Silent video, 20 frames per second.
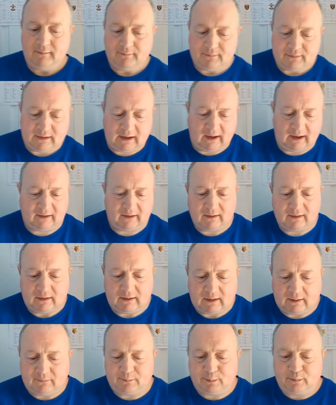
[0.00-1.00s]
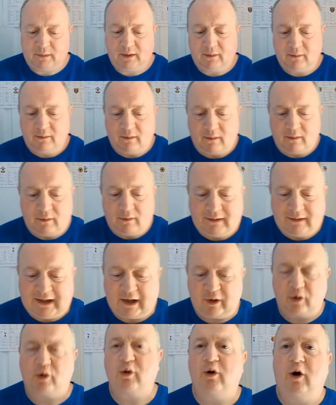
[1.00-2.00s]
Now, the
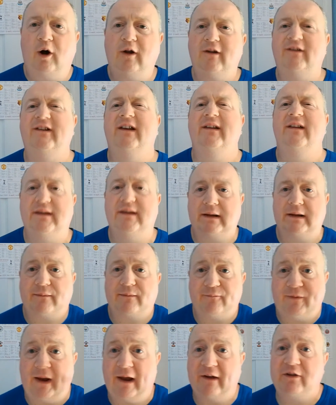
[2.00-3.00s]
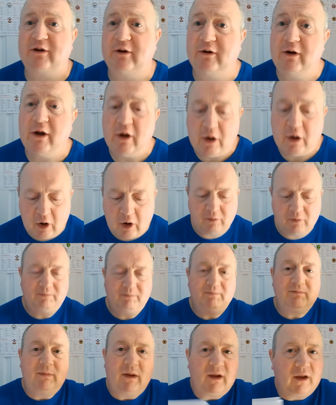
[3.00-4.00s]
Diego Carlos is the defender who
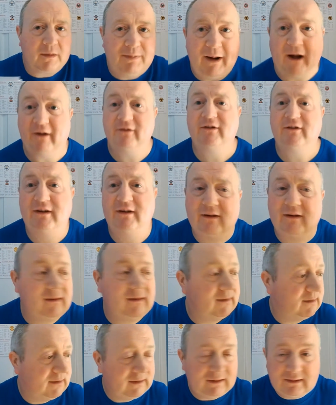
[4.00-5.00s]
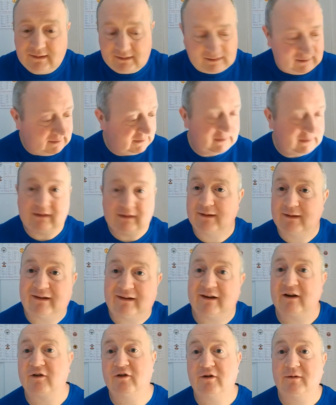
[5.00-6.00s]
commands the
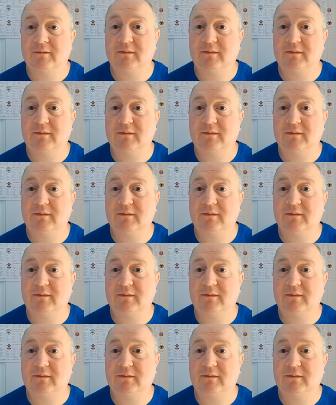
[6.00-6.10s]
six.